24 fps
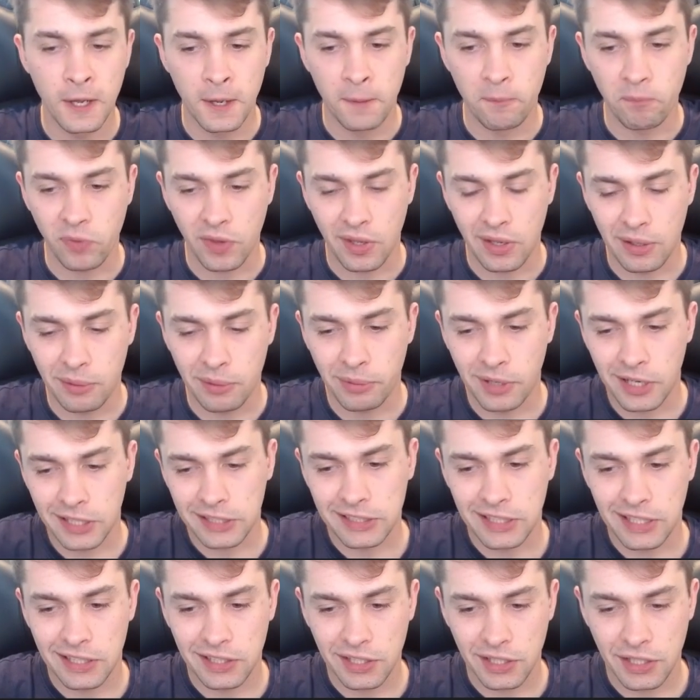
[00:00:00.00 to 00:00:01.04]
Back
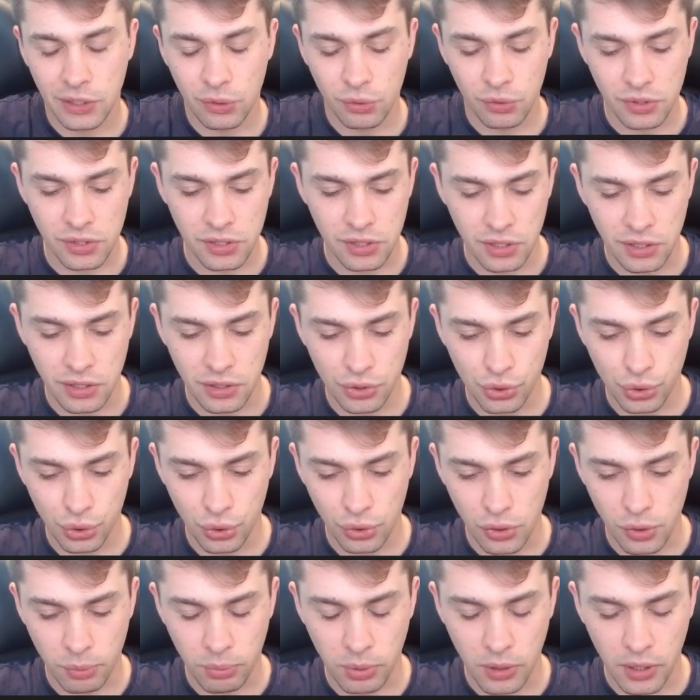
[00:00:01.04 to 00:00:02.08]
then, he was a
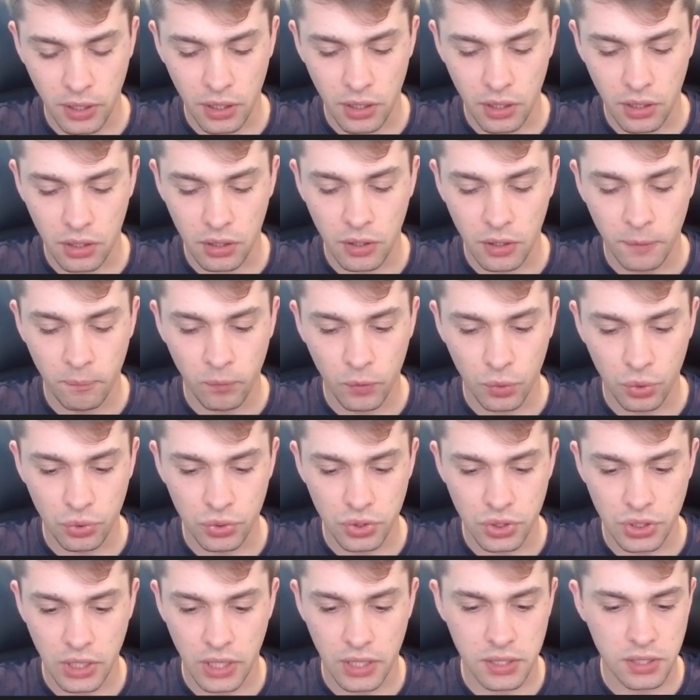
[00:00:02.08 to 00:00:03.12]
junior player who
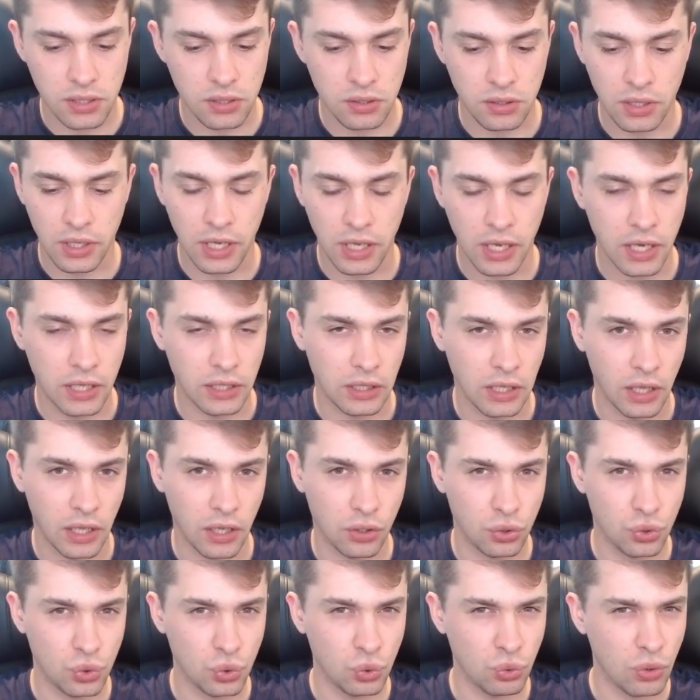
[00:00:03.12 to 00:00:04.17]
just gained like
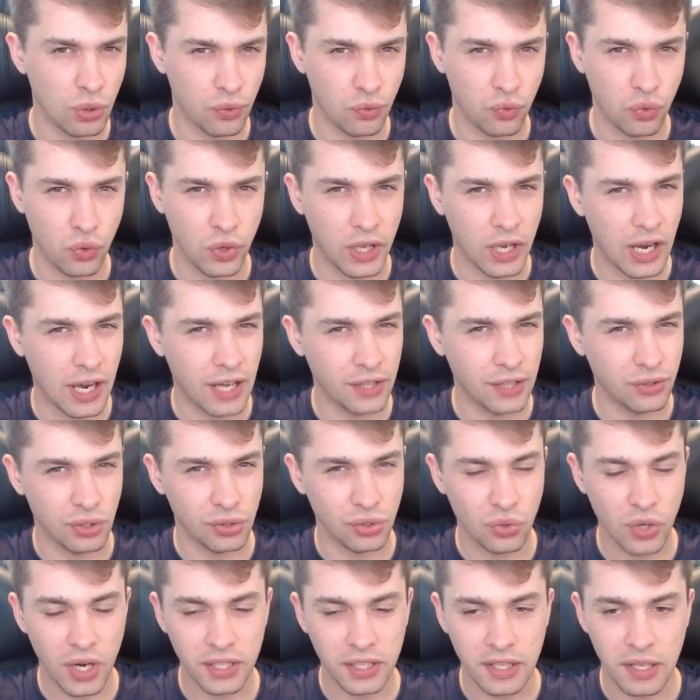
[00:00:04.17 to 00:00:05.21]
200 or 300
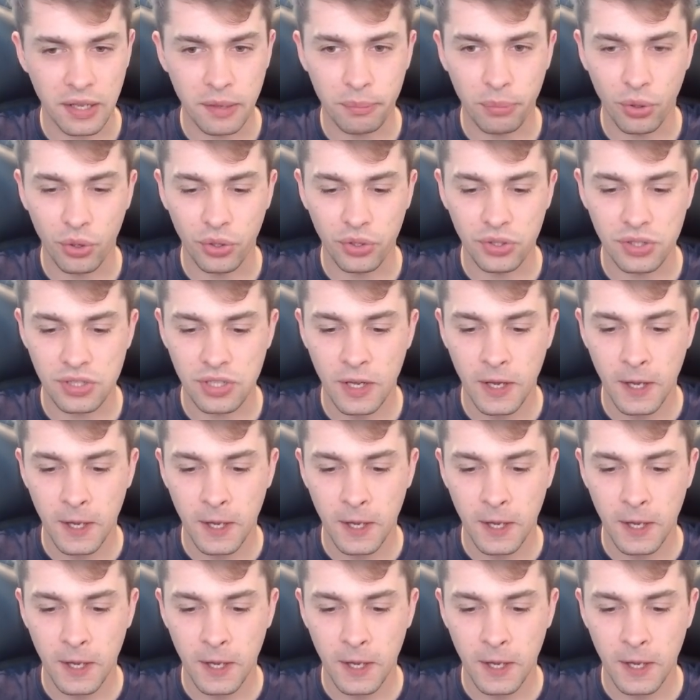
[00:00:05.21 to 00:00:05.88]
rating points.